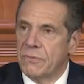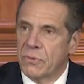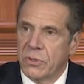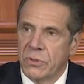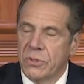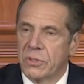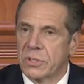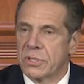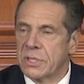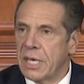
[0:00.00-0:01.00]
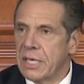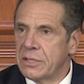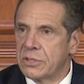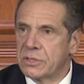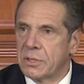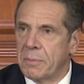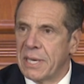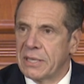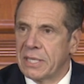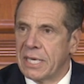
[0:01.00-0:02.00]
for New York State, just to
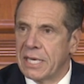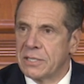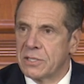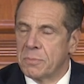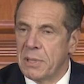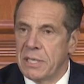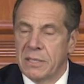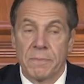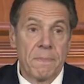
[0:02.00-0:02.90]
make the ends meet.